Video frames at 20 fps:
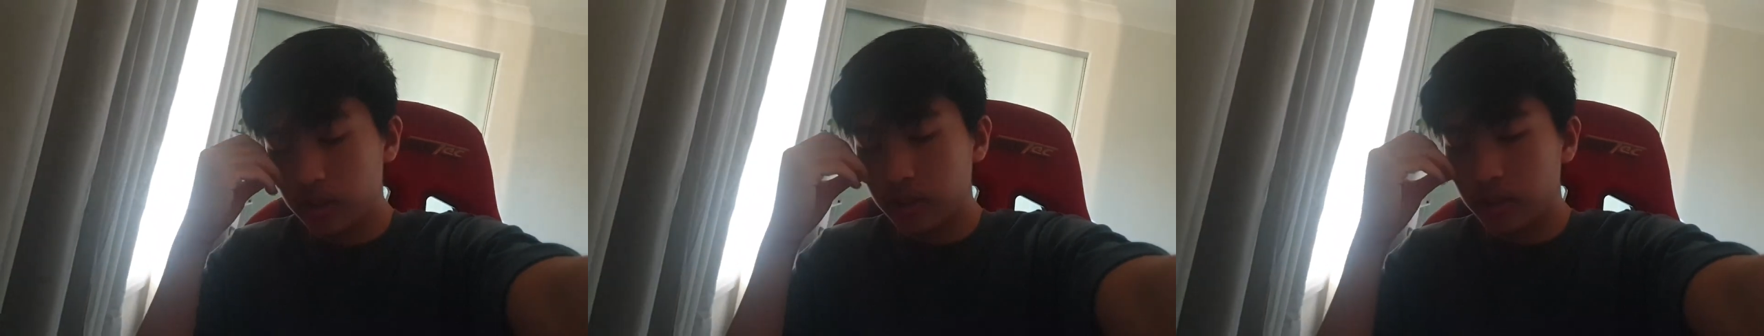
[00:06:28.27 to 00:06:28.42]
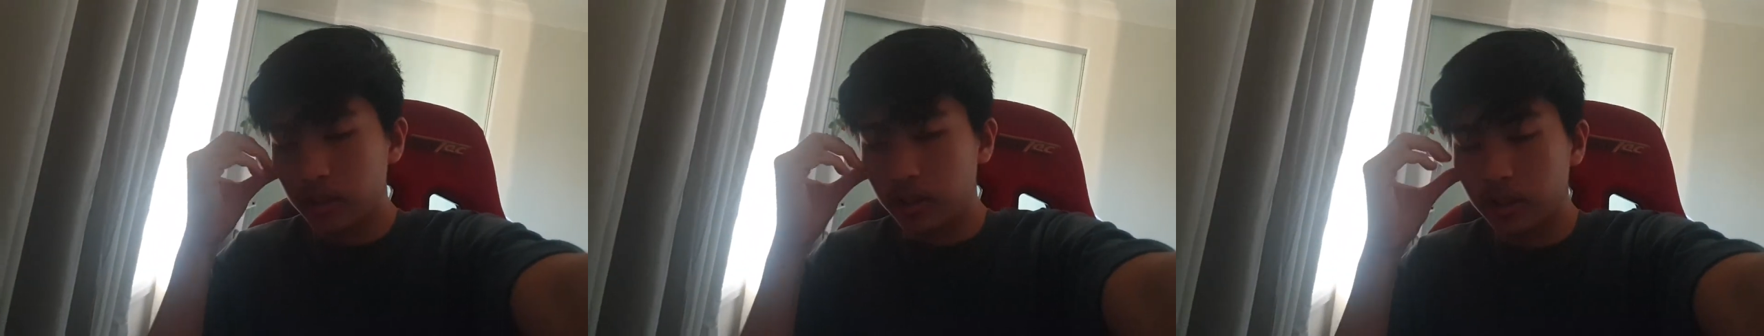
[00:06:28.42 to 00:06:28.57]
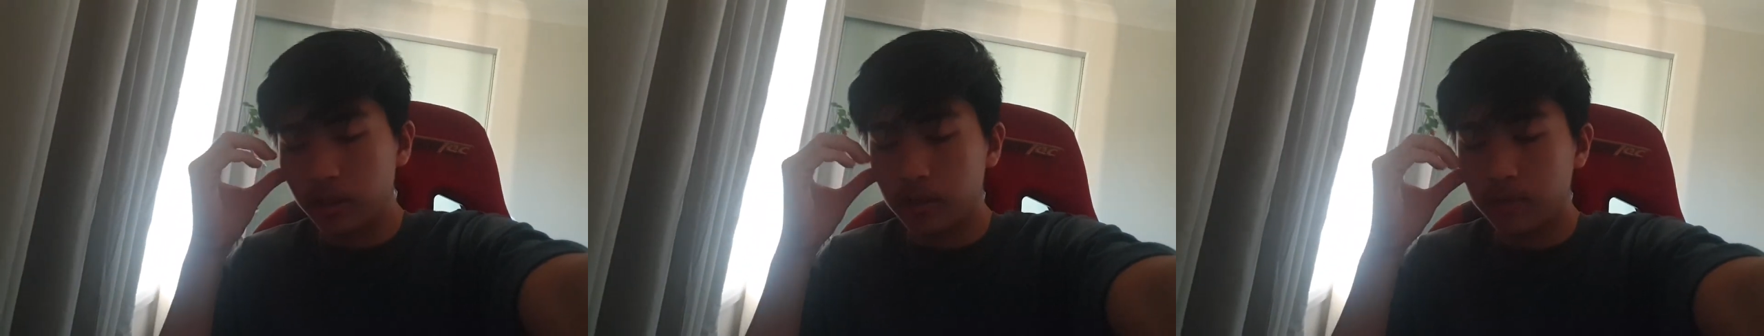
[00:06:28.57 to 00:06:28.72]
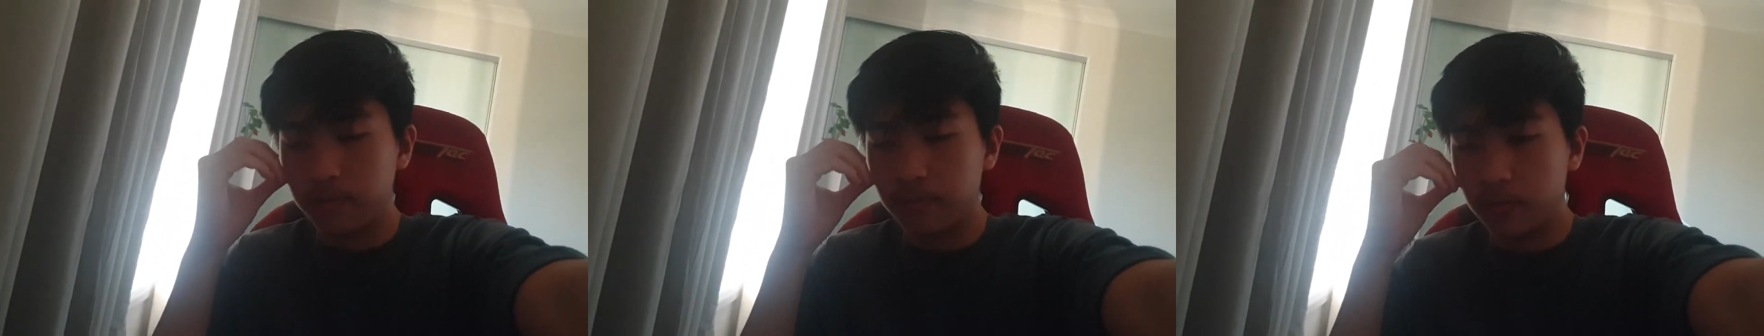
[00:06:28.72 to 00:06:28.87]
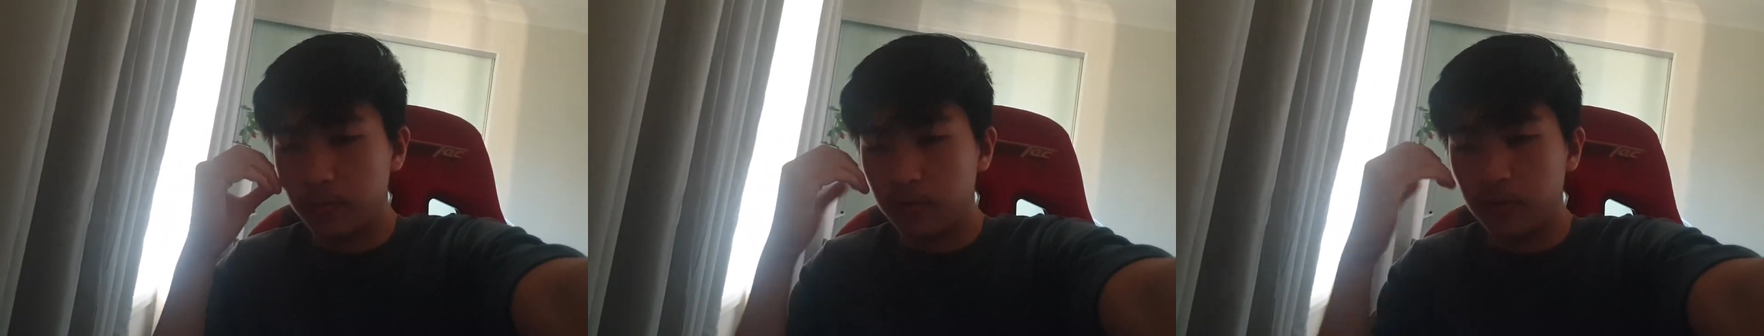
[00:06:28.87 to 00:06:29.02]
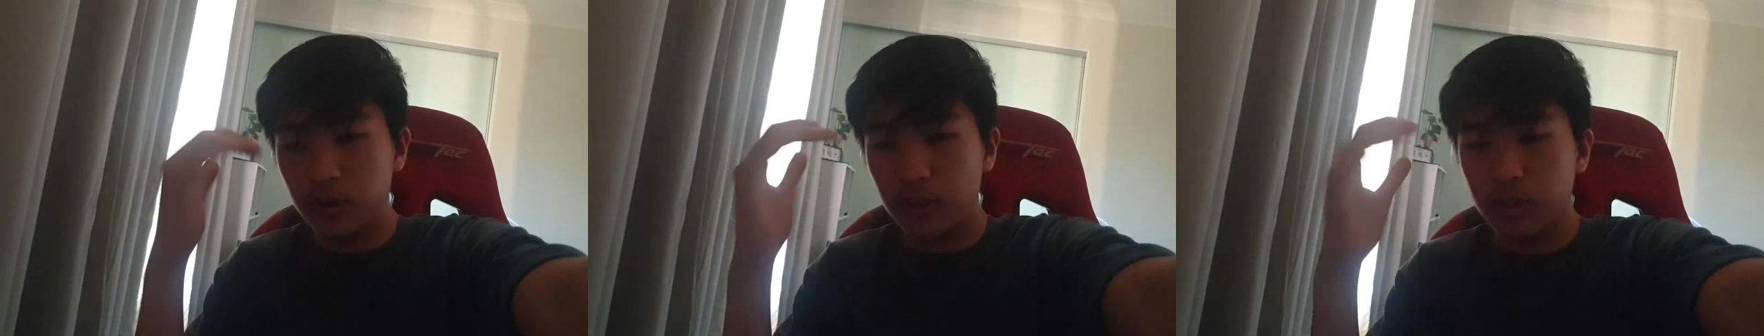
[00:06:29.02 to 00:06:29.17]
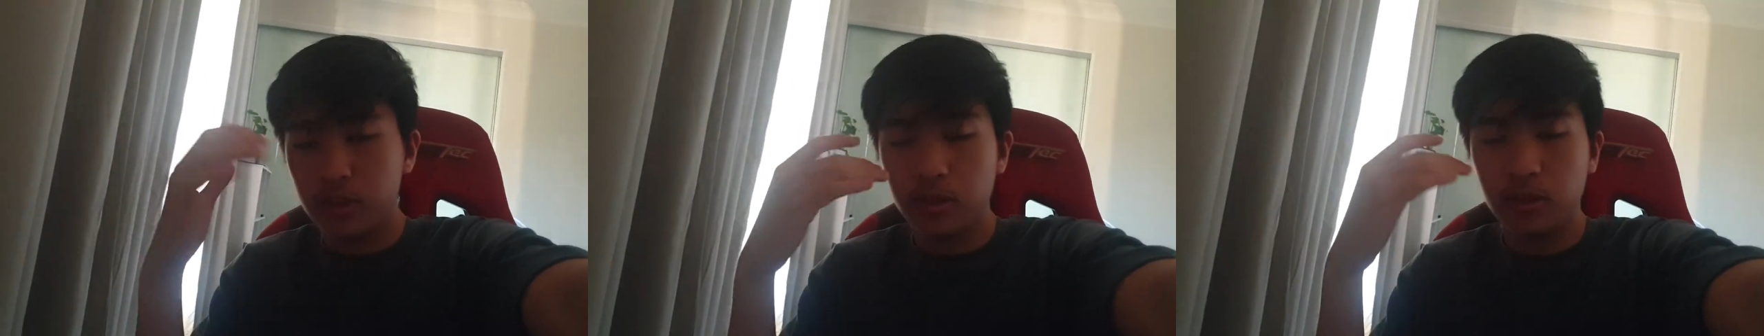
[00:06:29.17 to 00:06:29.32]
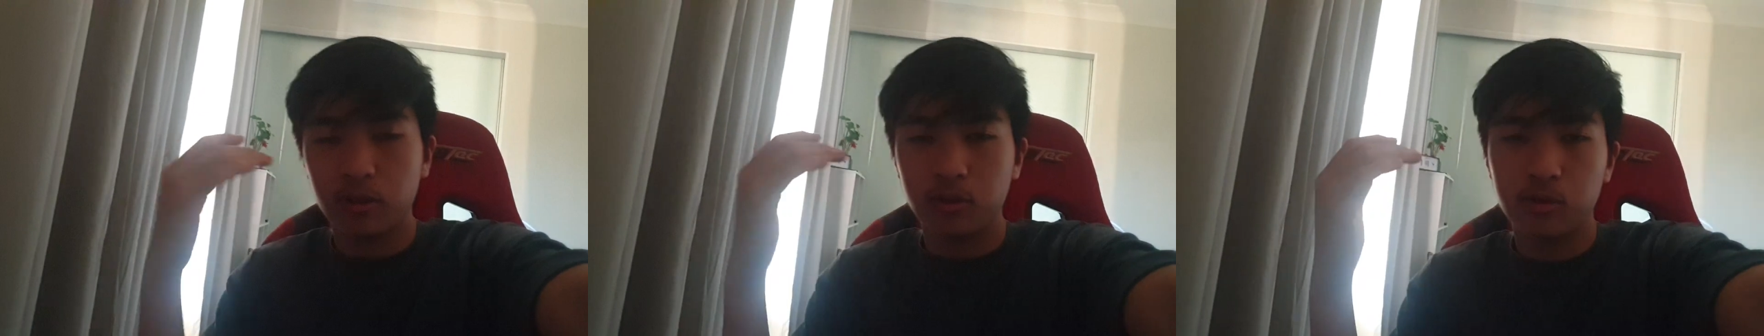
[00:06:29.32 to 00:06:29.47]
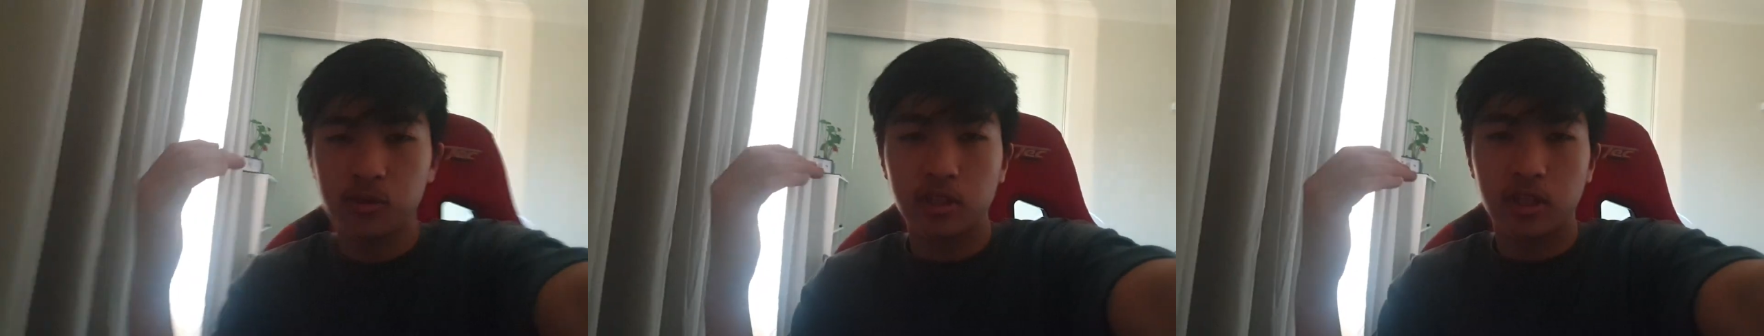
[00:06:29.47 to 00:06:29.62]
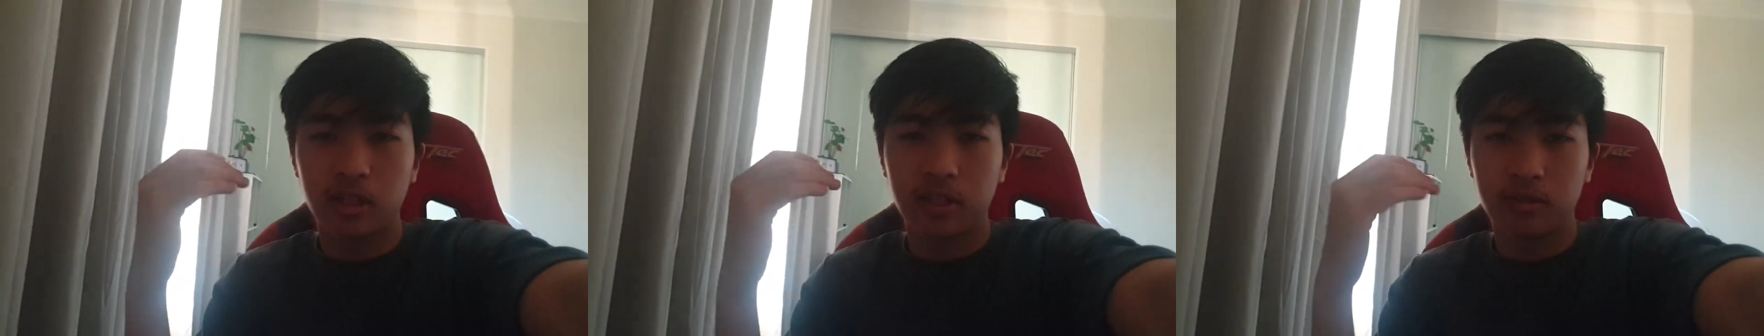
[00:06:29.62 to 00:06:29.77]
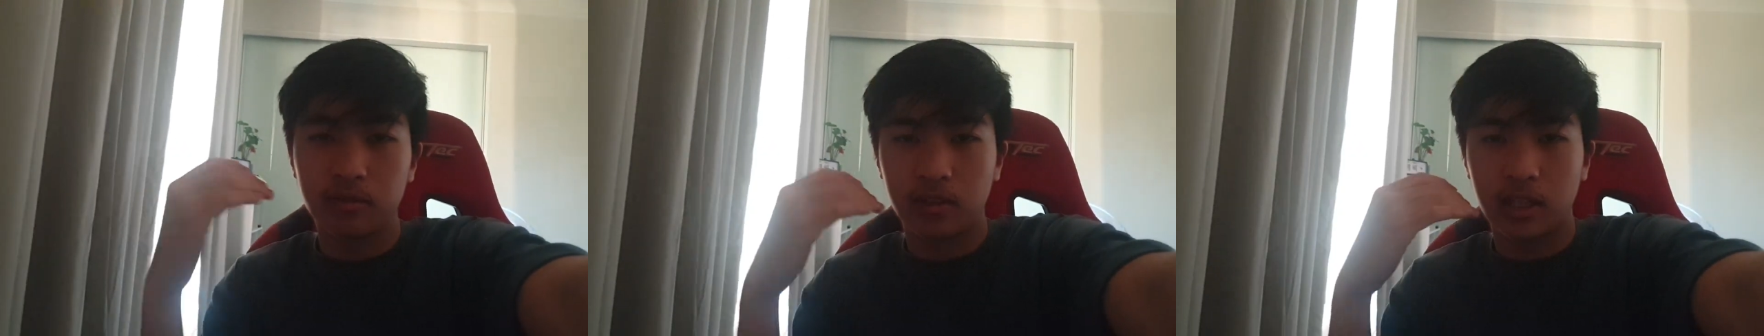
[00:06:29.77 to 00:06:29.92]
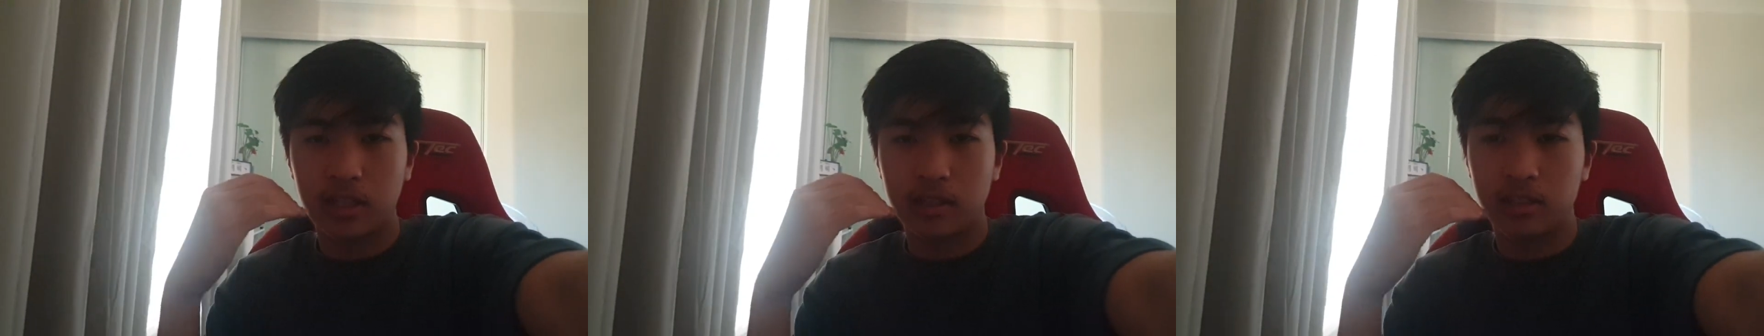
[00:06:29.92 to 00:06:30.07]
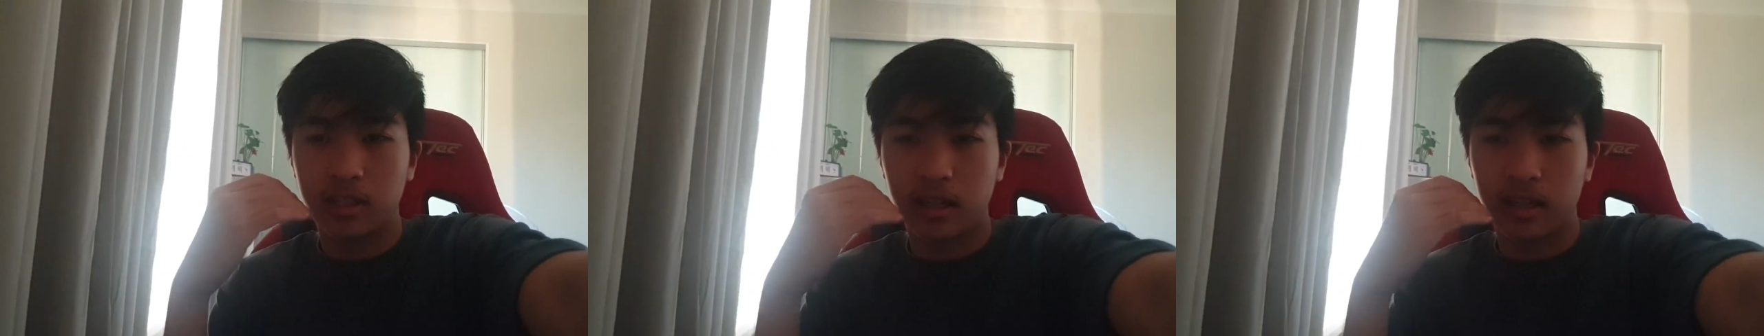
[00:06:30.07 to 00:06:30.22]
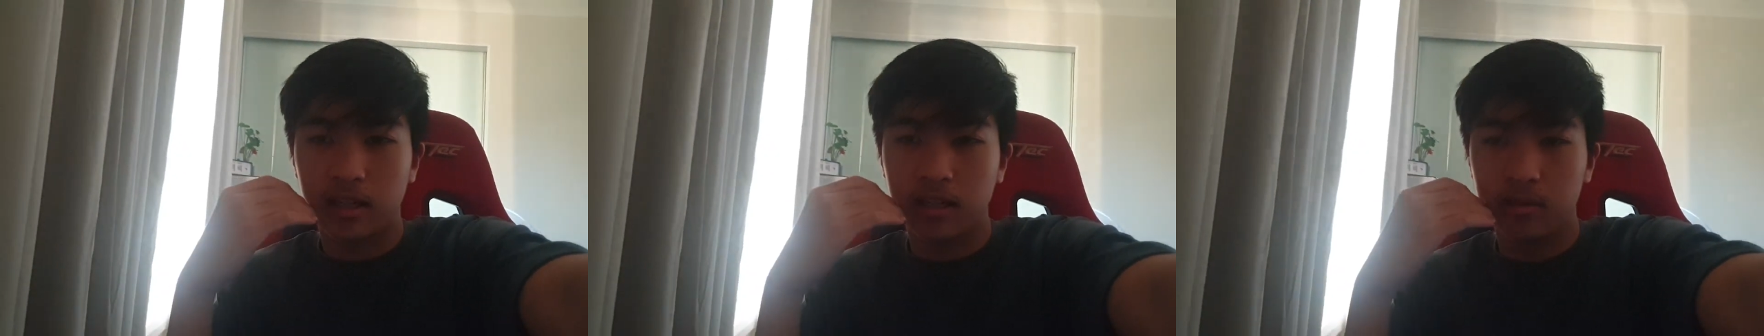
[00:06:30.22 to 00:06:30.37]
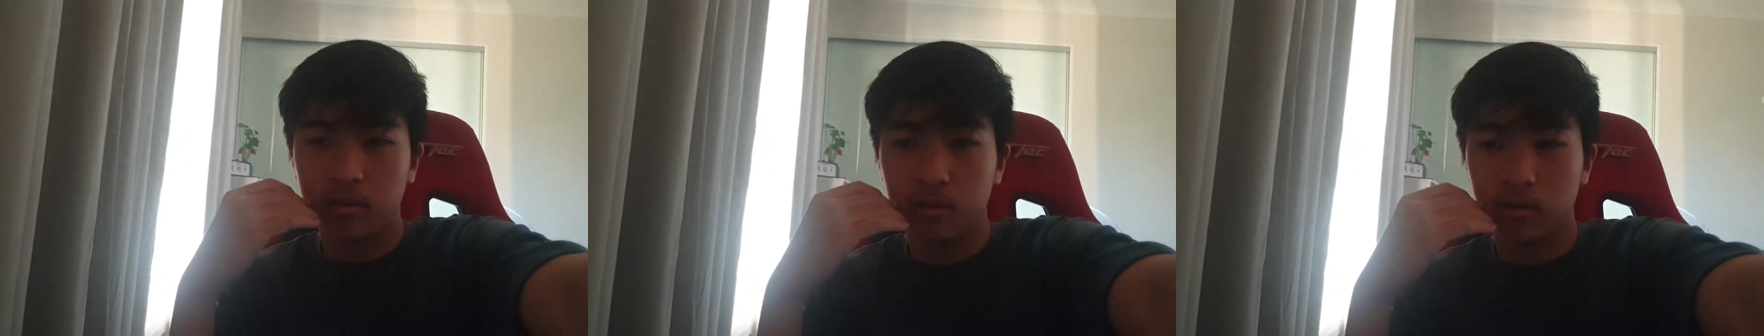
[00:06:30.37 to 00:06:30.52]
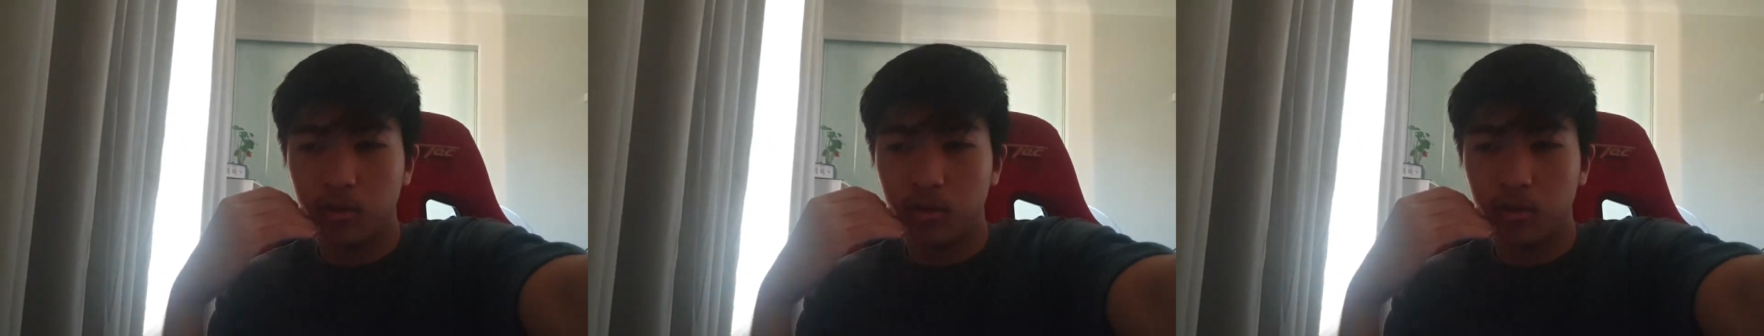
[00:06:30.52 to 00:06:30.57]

videos, kind of like that,